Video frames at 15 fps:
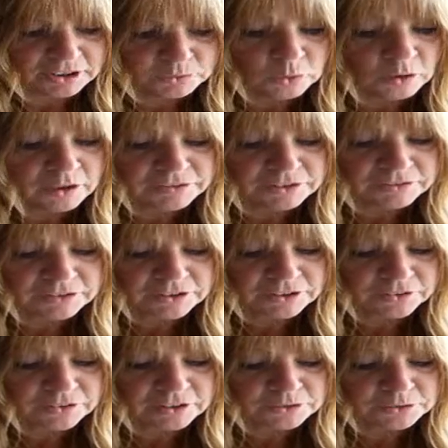Why have you
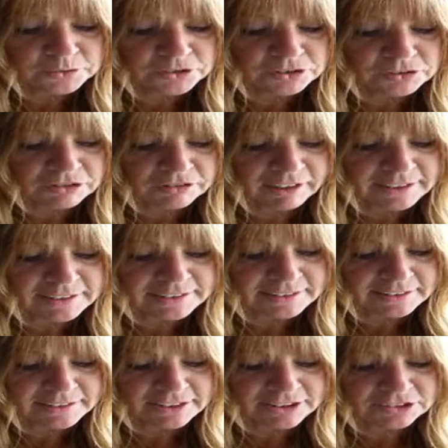forgotten the Lord your
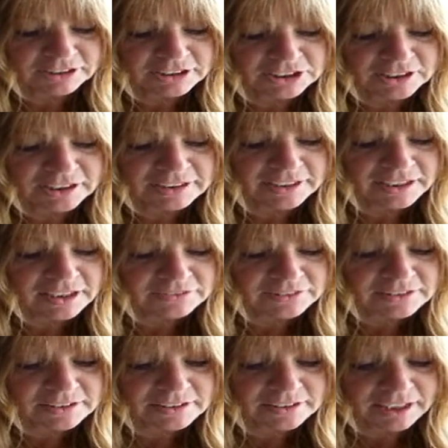Creator? He stretched out the
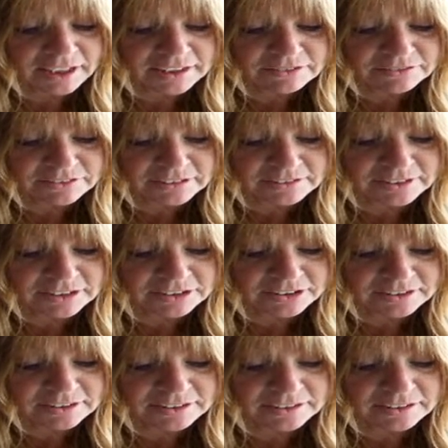heavens and laid the
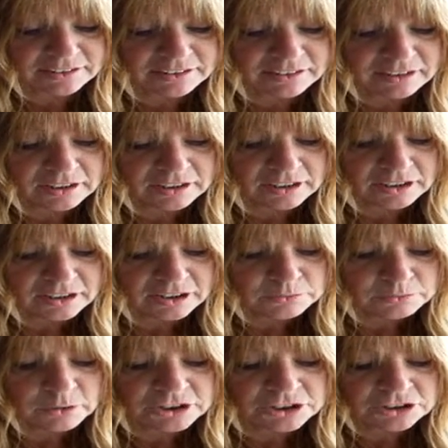foundations of the earth.
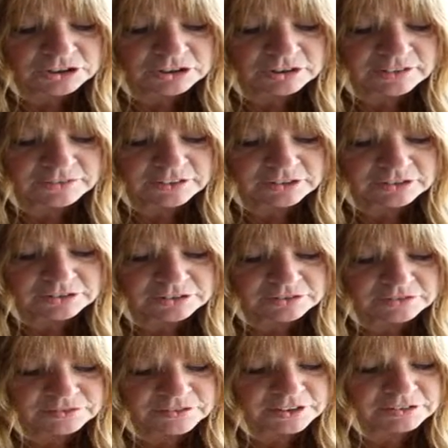Why should you live in
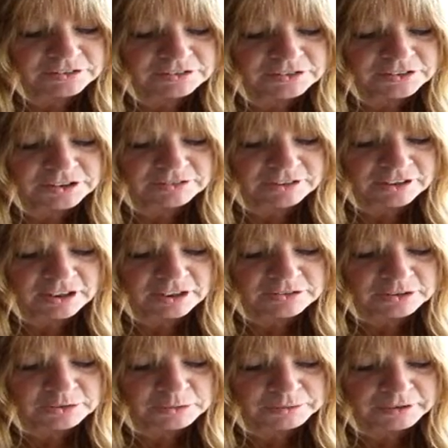constant fear of the fury of
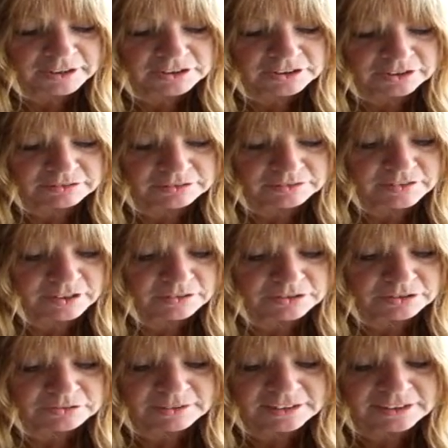those who oppress you, of
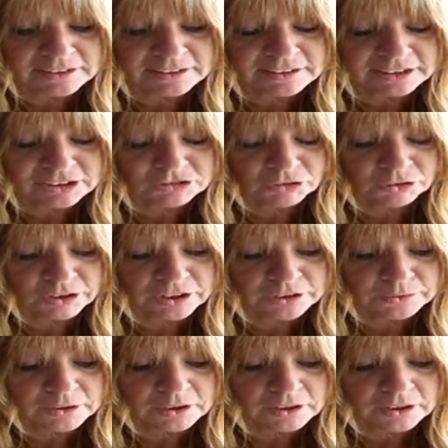those who are ready to destroy
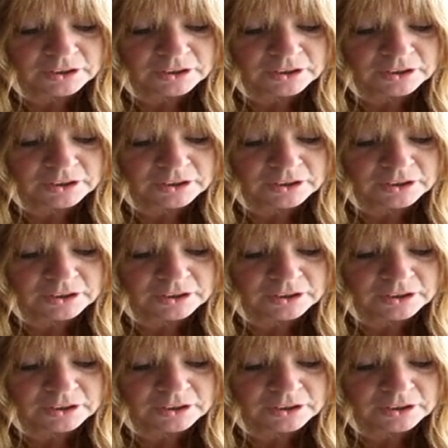you?